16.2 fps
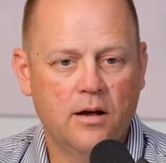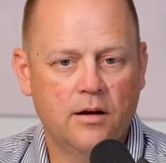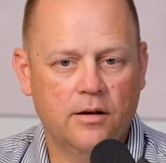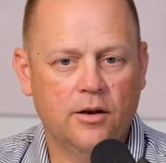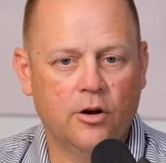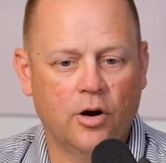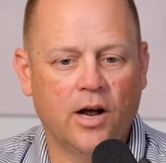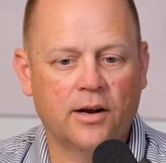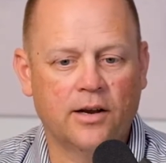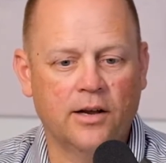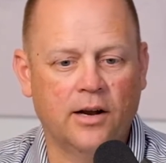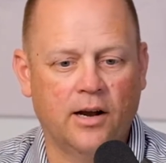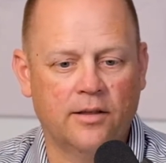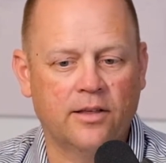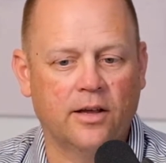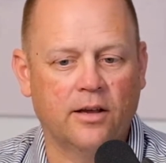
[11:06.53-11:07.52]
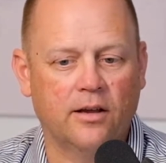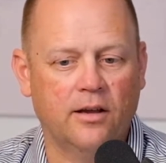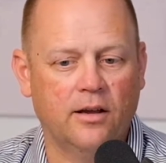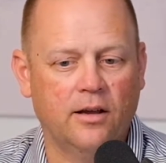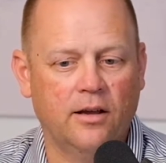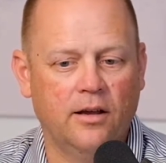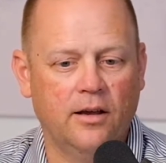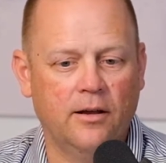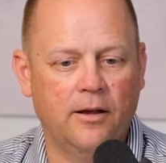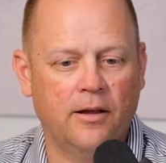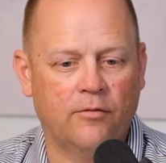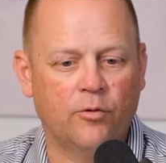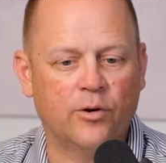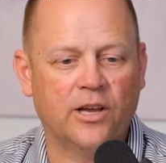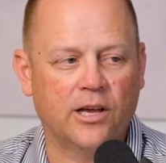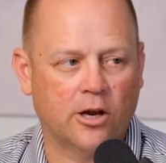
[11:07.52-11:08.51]
You know, again, I think
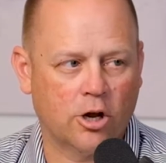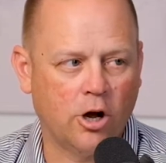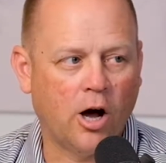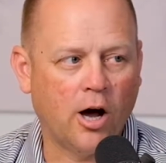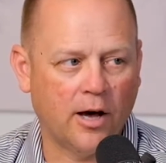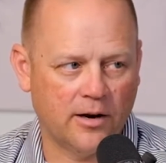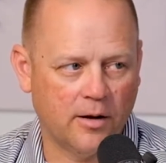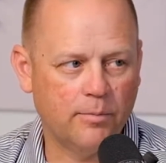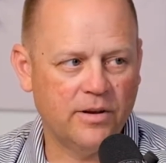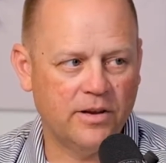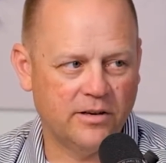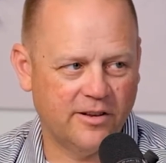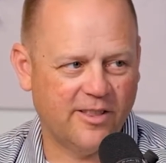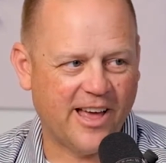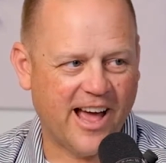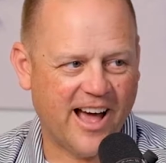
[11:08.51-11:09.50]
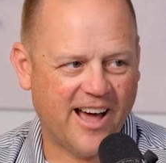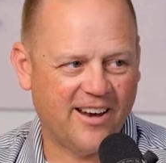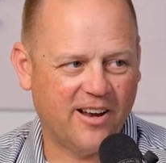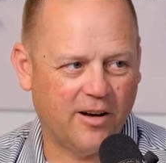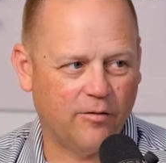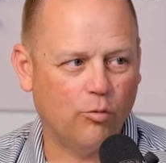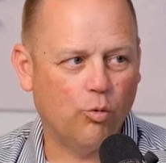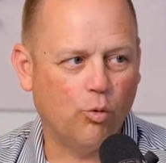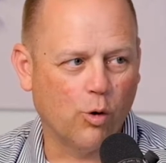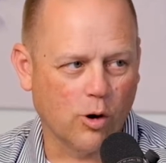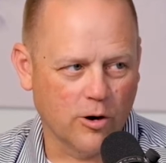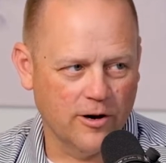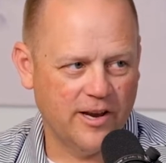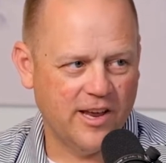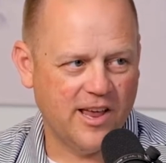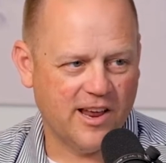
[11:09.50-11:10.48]
if we get caught up into that of
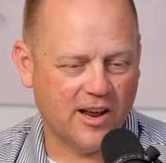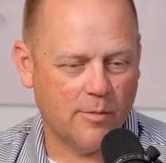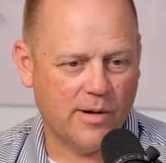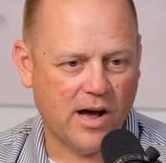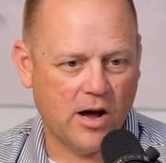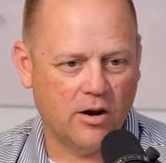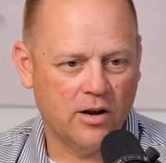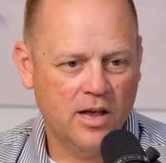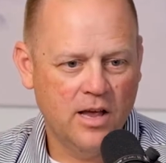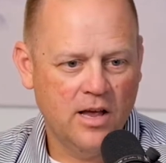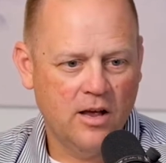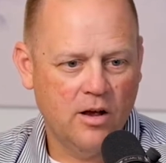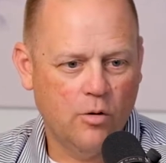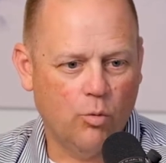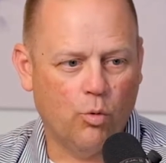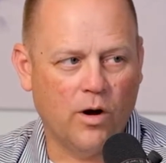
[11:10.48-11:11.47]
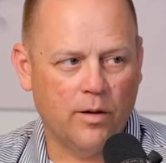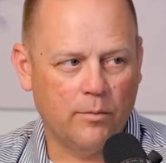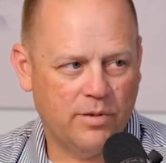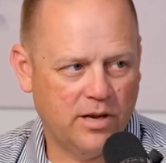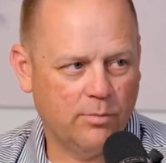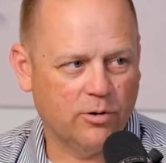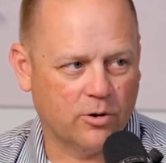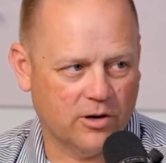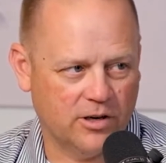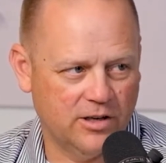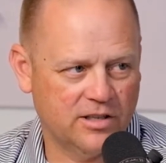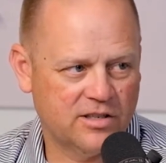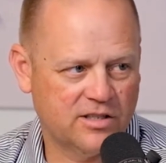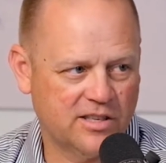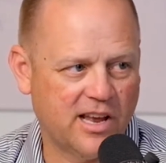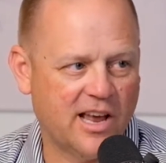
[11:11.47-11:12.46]
worrying about what people are going to
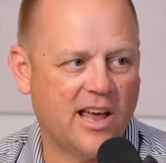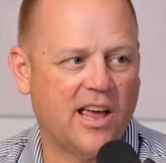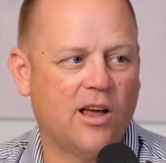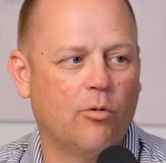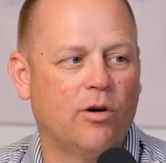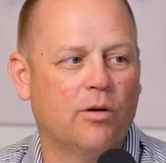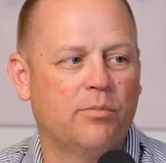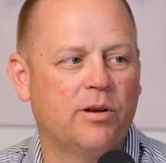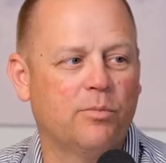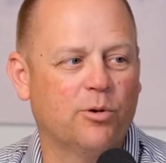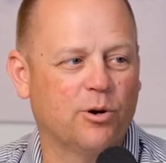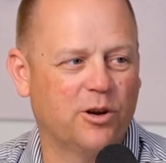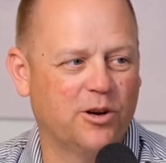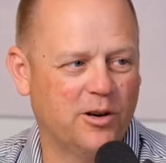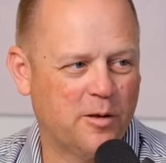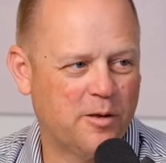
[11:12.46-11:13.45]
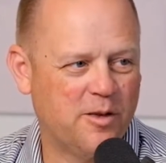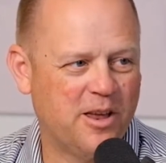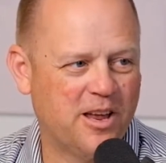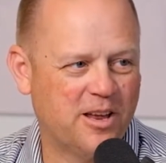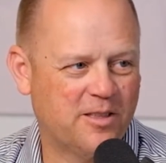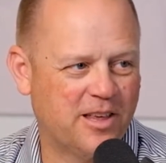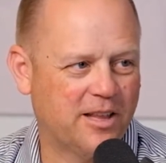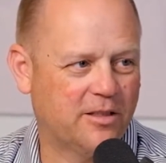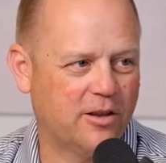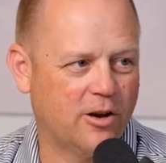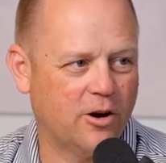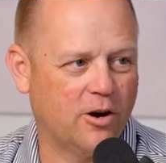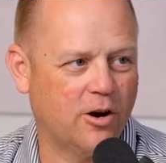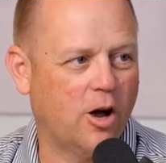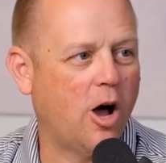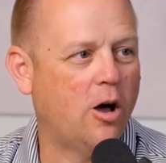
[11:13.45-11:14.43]
say, what people are going to think, that
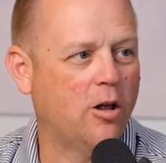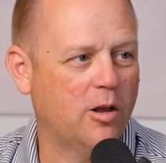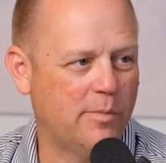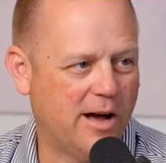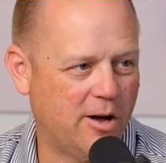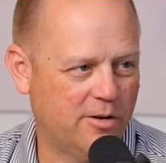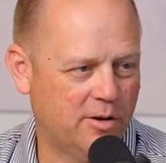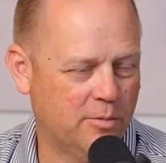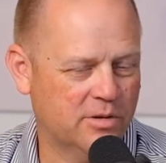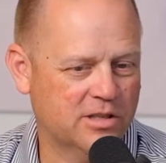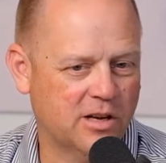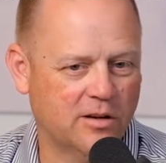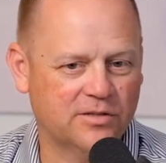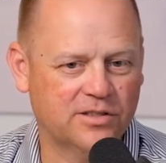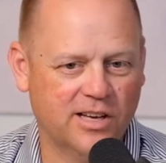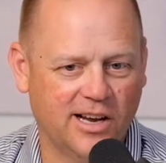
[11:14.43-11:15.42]
they're all about themselves.